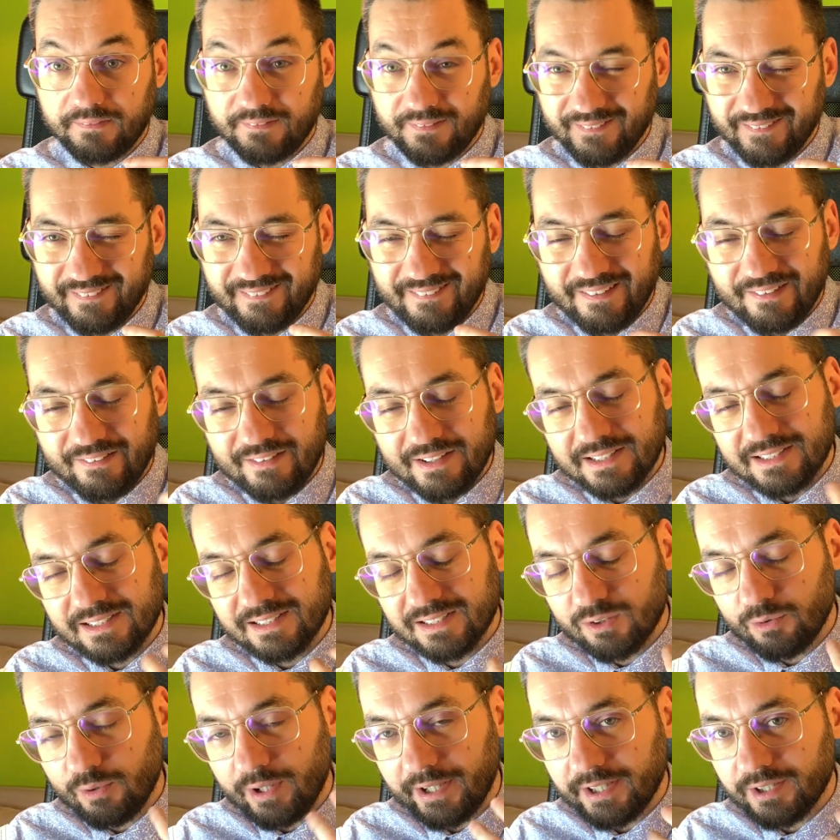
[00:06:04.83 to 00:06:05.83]
there
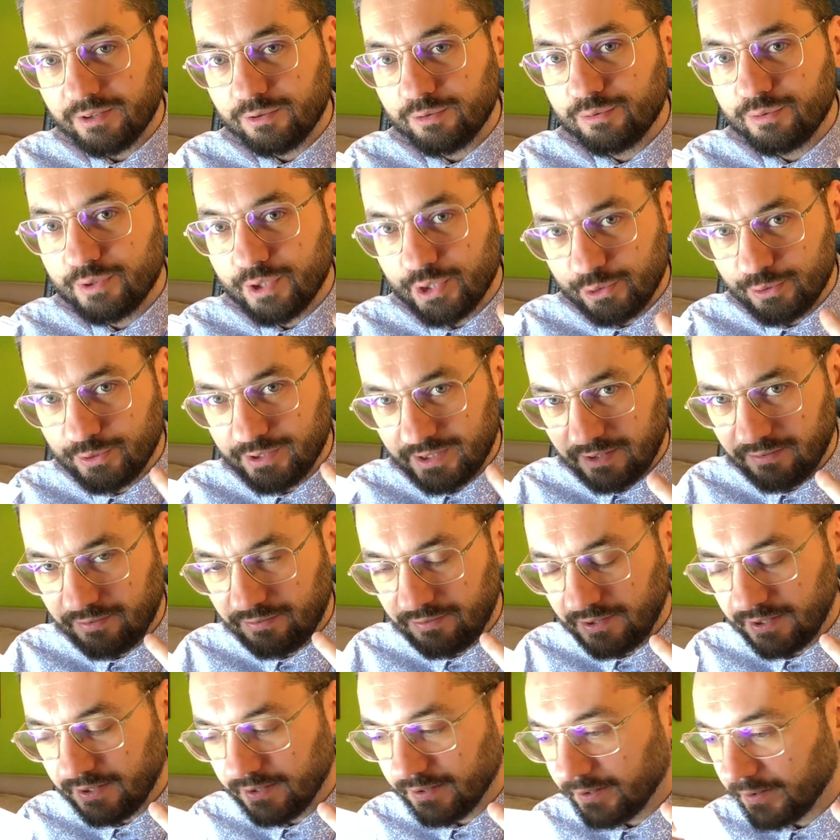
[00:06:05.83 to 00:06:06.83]
is quite a rosy
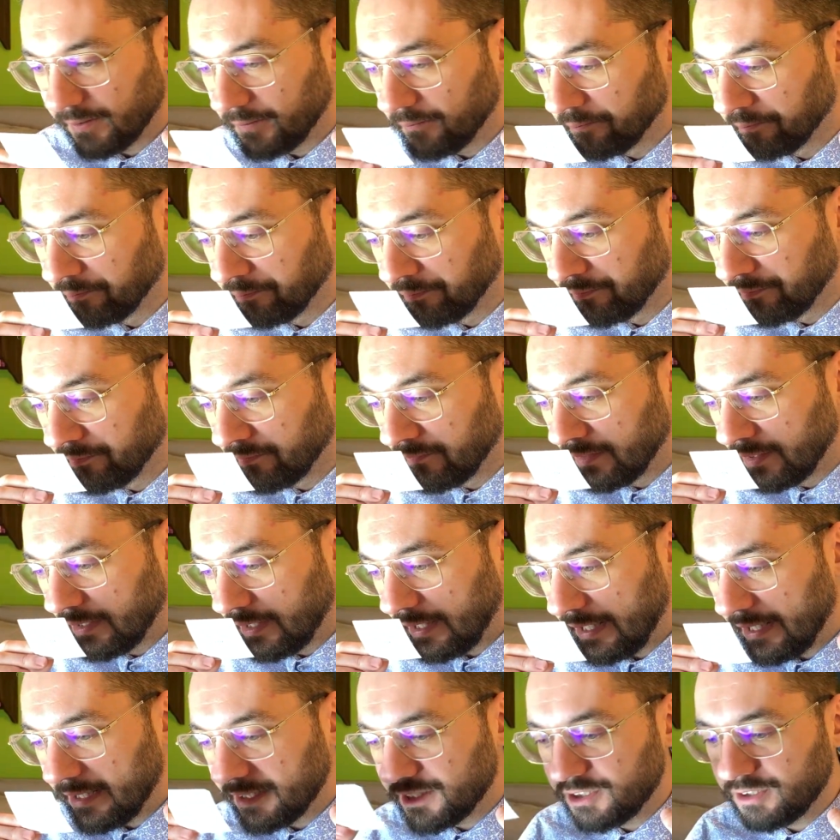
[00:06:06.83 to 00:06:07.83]
feel.
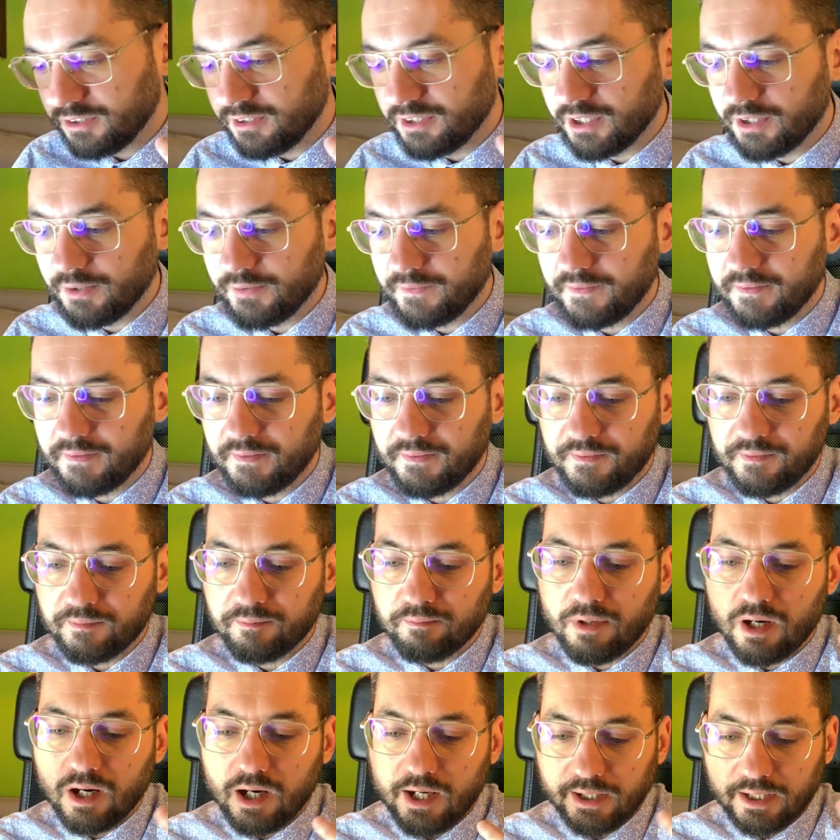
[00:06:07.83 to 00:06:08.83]
And you know, the
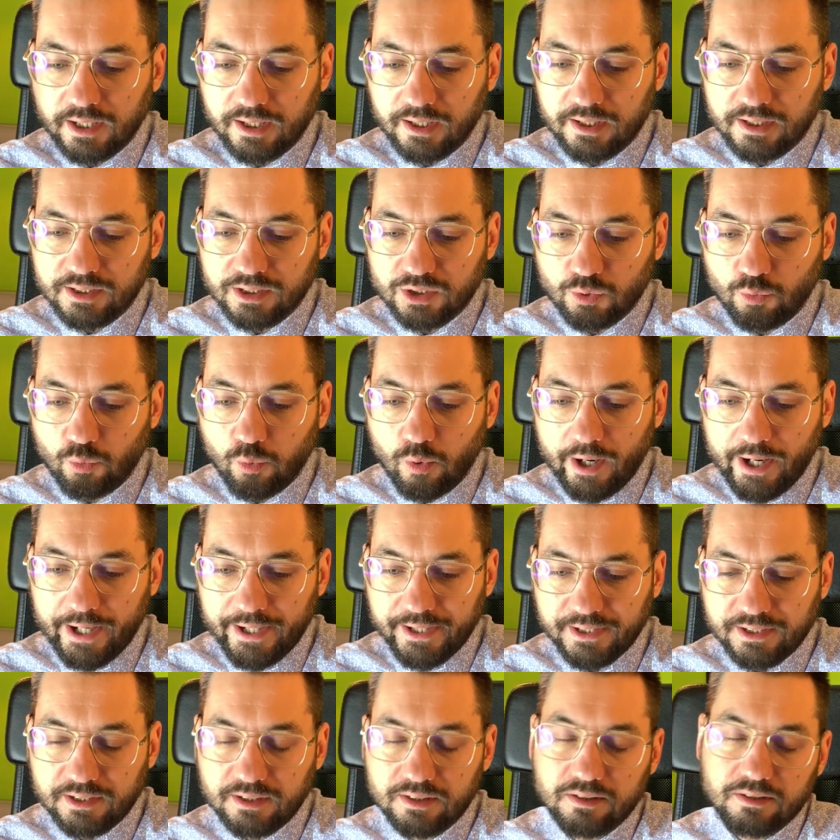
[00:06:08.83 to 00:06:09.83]
market is
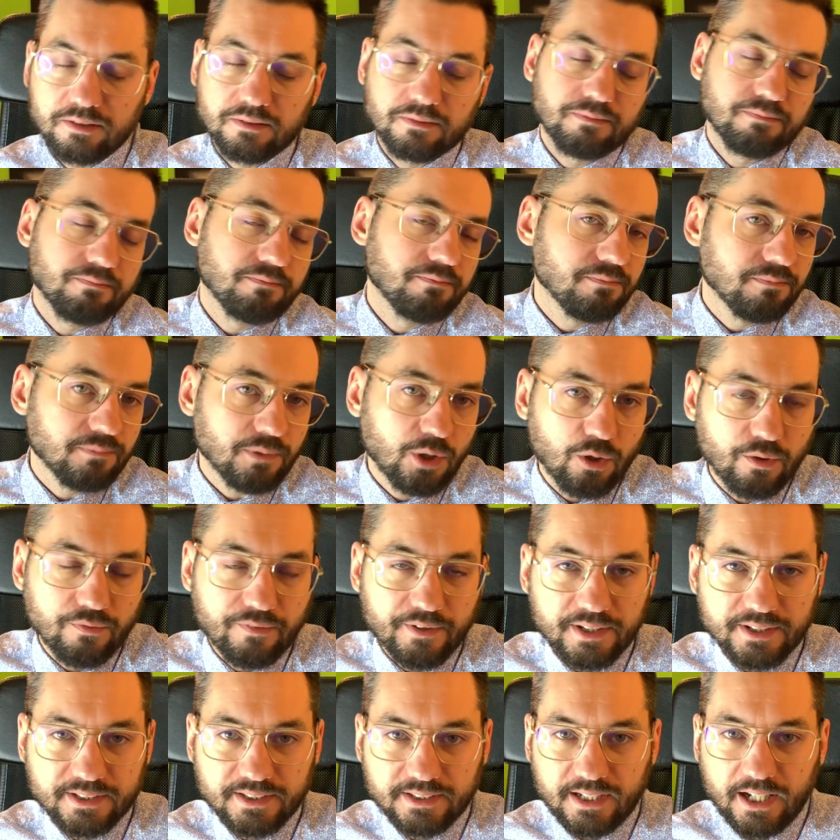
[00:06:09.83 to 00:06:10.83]
quite
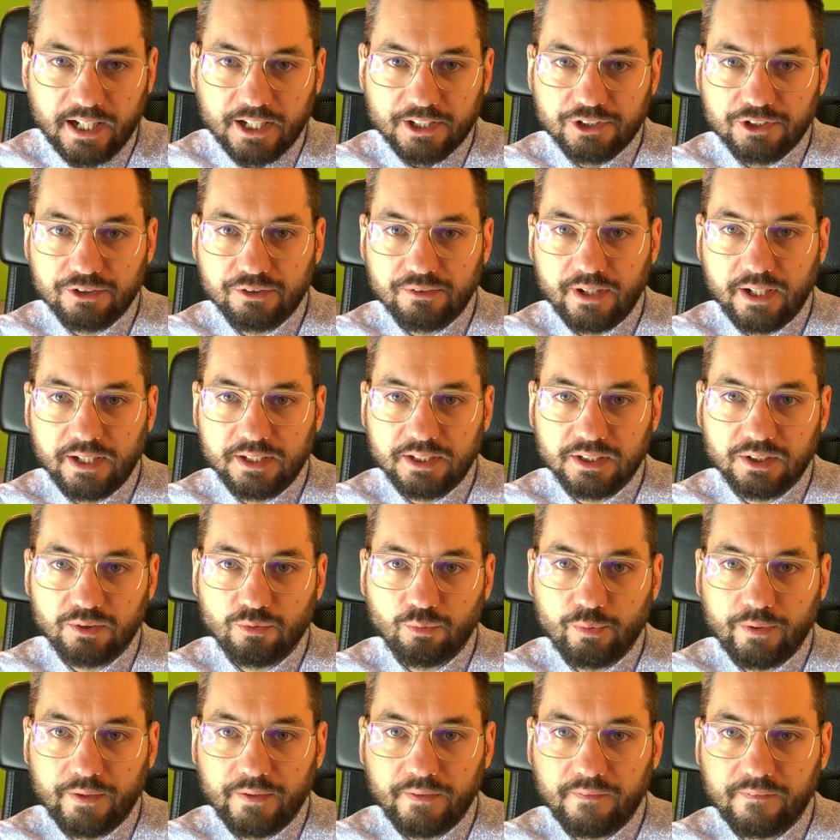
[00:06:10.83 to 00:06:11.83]
oversaturated
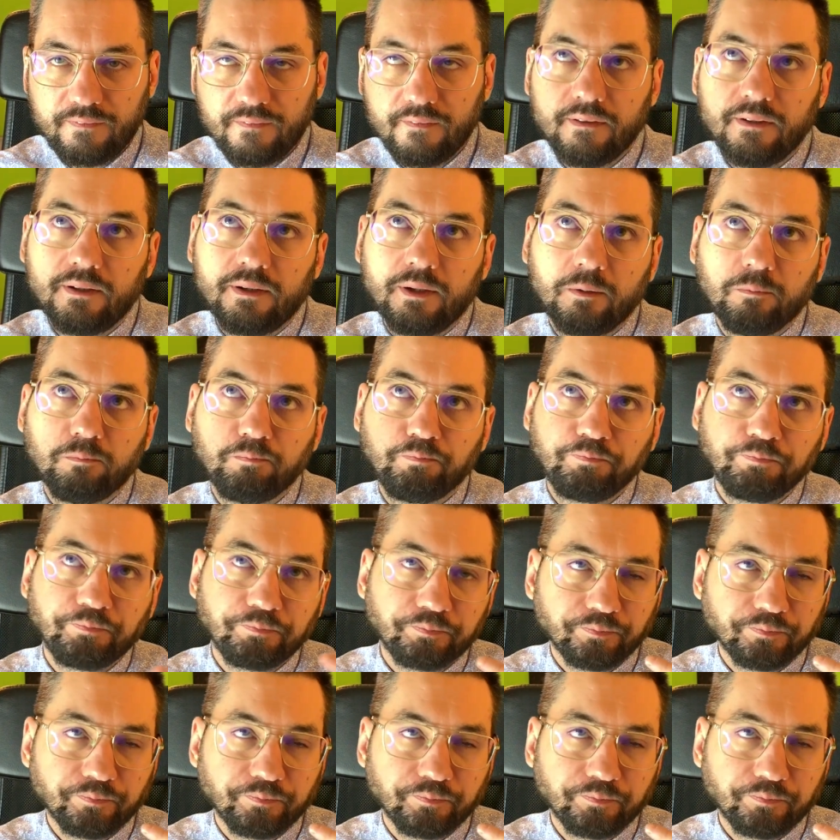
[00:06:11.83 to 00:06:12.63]
with the